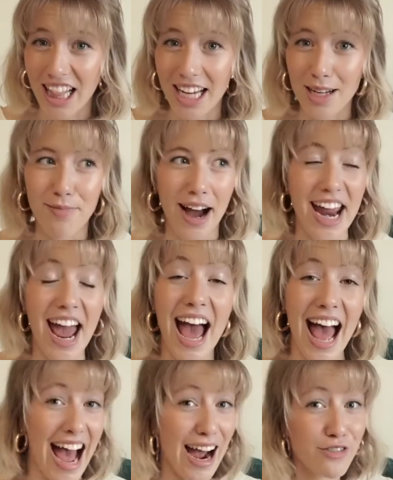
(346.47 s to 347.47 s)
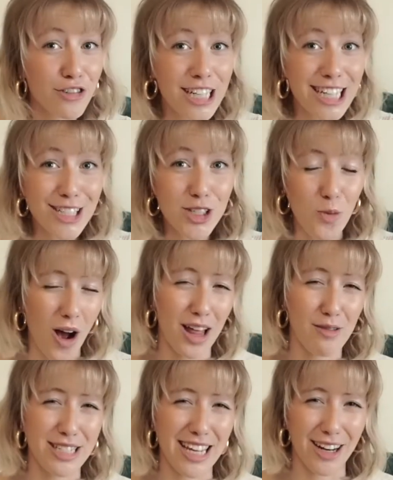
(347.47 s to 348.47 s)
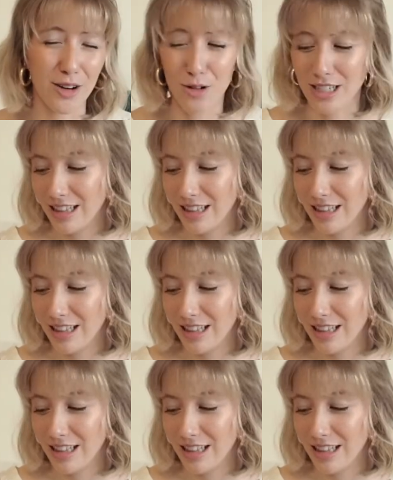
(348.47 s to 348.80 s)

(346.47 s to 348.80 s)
Like, my average while I was there was,